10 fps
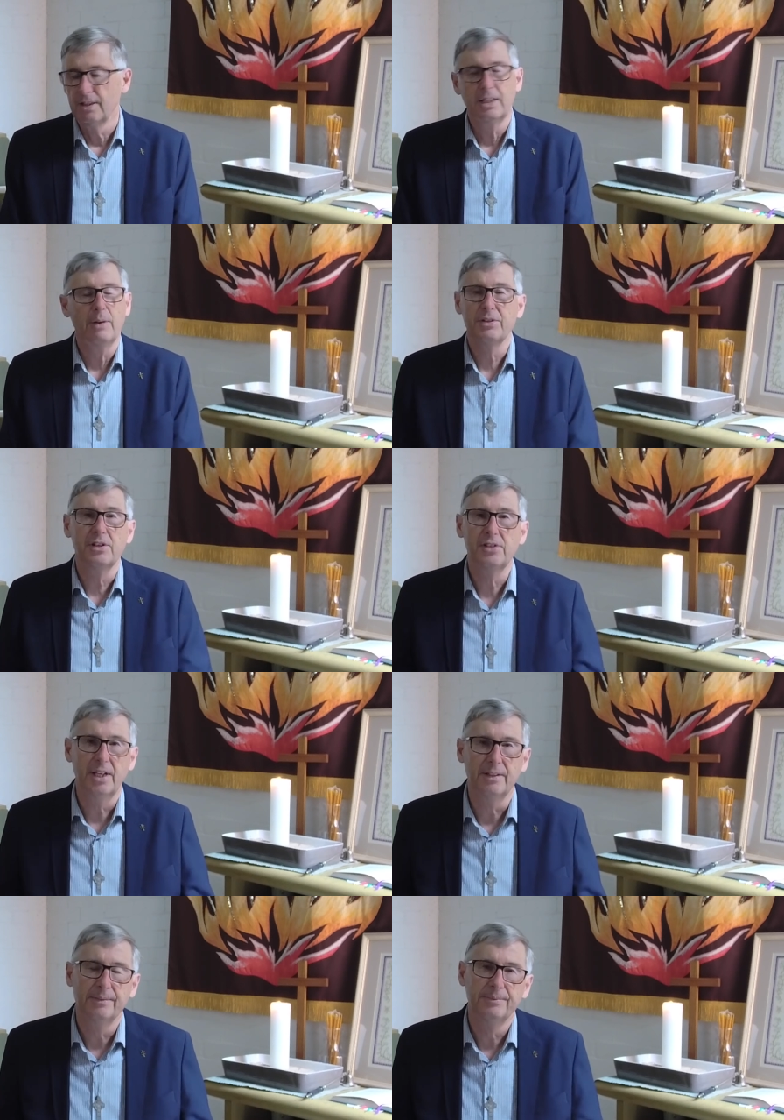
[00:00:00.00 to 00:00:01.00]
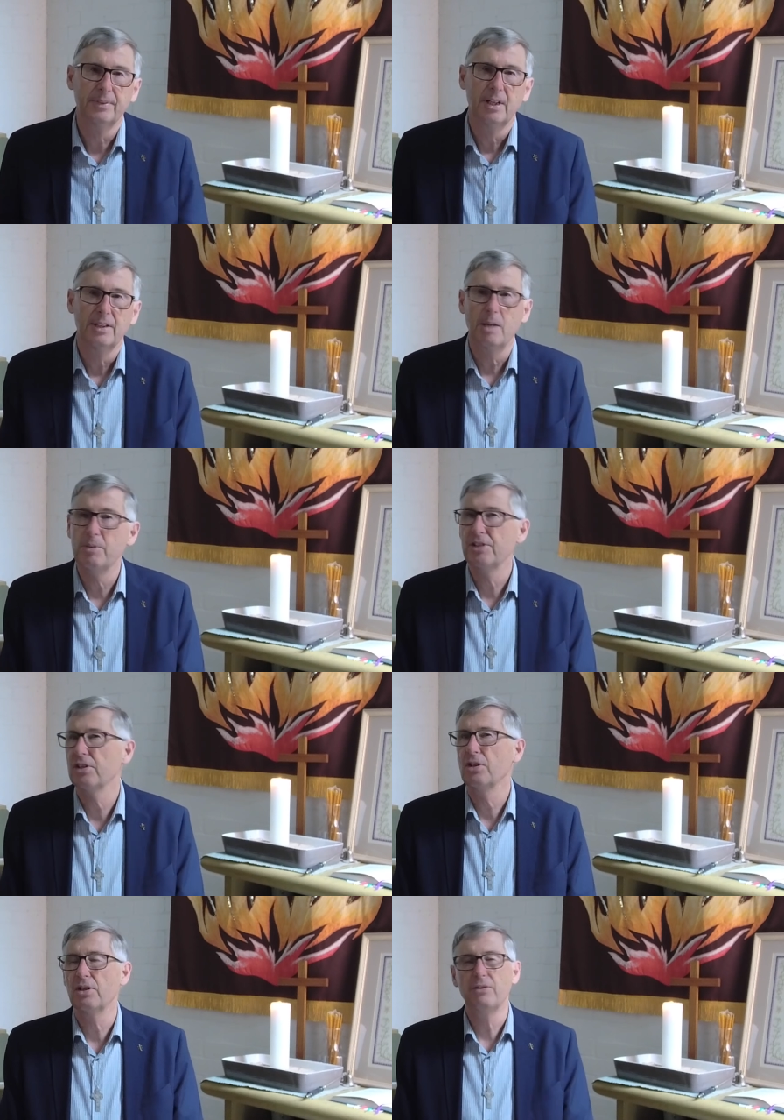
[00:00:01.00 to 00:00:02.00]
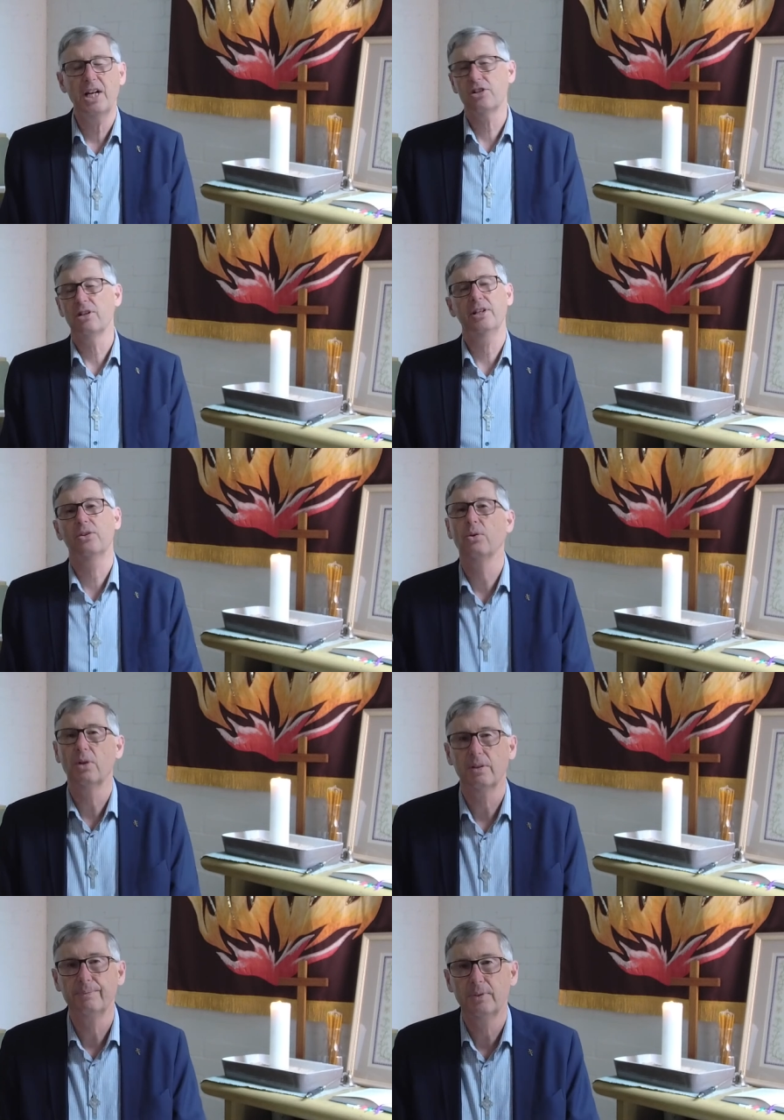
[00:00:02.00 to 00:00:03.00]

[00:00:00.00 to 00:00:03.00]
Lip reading: Now, as I said, that minister could have rationally thought,